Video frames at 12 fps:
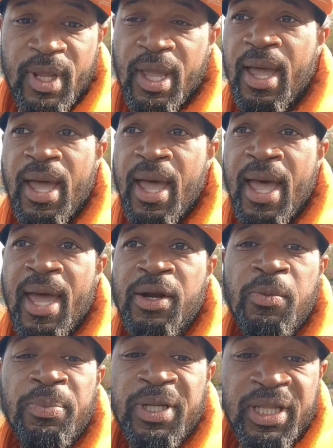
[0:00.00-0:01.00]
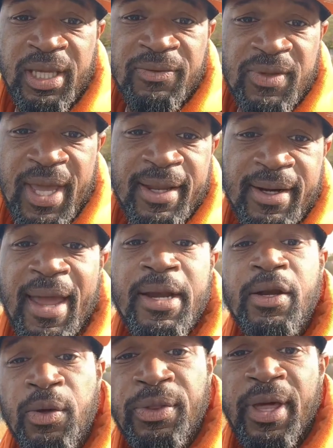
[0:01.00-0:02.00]
I don't believe that. I
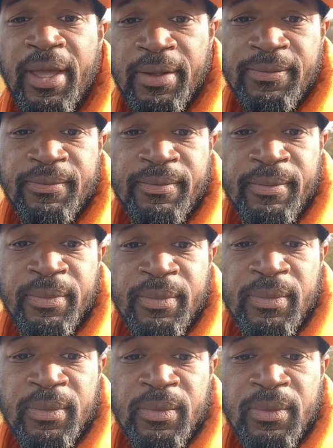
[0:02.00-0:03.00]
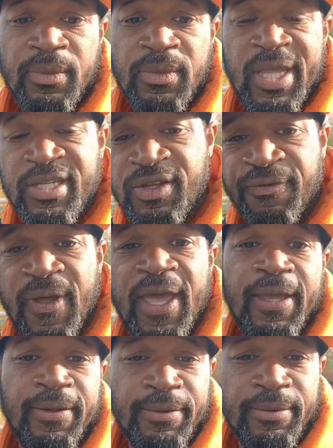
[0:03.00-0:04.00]
know that. That's a
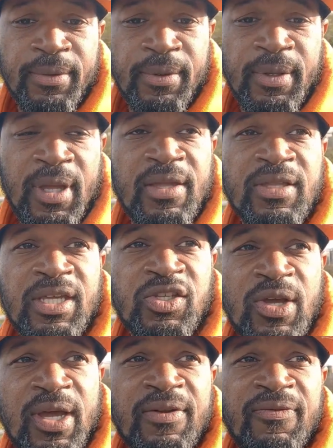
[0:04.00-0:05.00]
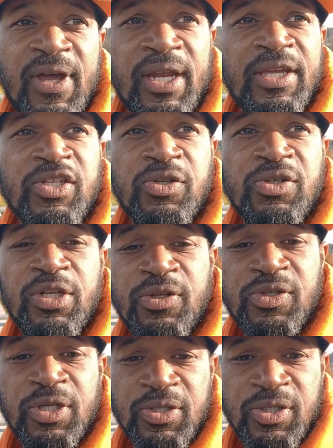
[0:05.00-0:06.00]
fact. That they trying to violate your
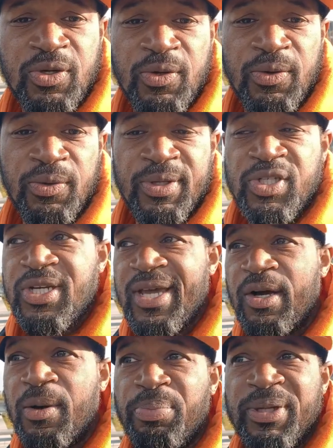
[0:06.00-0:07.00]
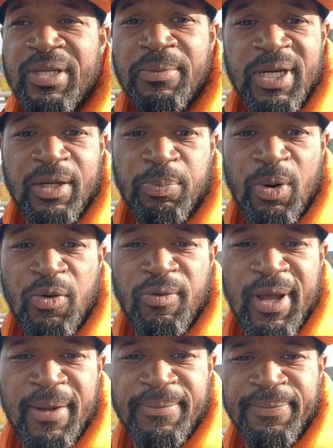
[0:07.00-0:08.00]
children in school, but you're not gonna put them in a
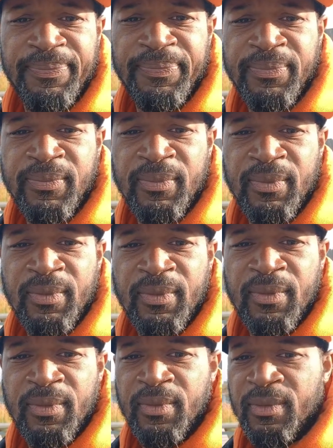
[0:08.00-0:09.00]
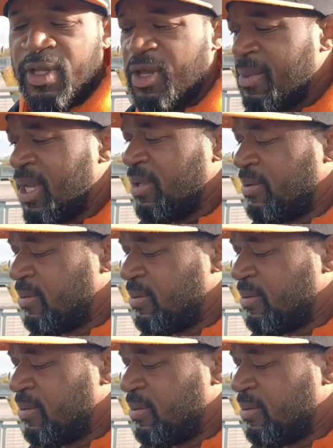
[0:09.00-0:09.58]
program. Come on.